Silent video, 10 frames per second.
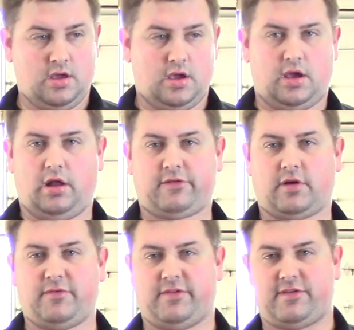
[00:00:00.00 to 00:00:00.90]
It also
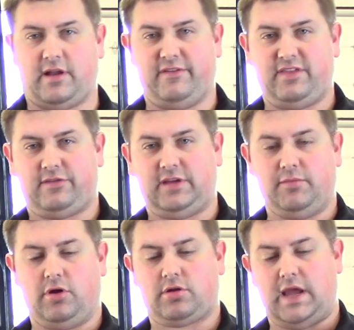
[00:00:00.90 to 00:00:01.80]
comes with a set of these
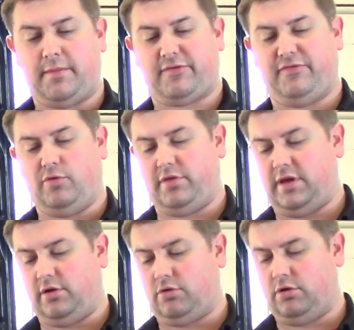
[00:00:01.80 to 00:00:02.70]
T-bolt clamps for the
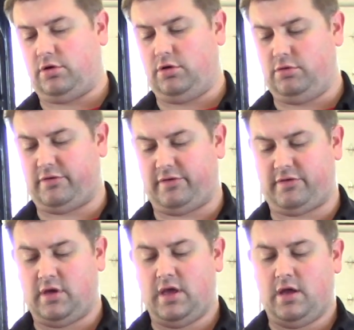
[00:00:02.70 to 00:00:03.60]
intercooler hoses.
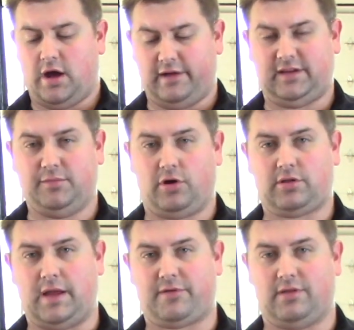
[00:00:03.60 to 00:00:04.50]
T-bolt
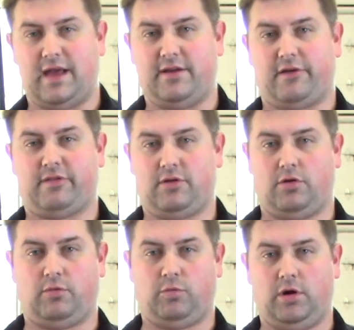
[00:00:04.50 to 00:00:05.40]
clamps are a lot nicer than the
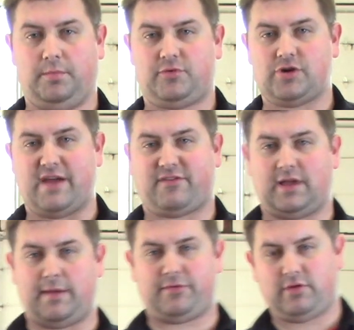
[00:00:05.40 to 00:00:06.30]
old worm drive
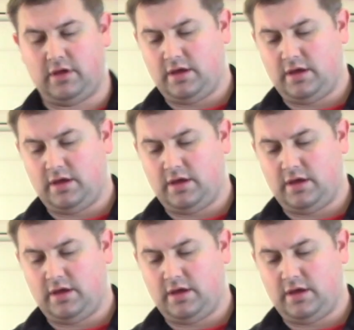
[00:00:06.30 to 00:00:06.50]
clamps.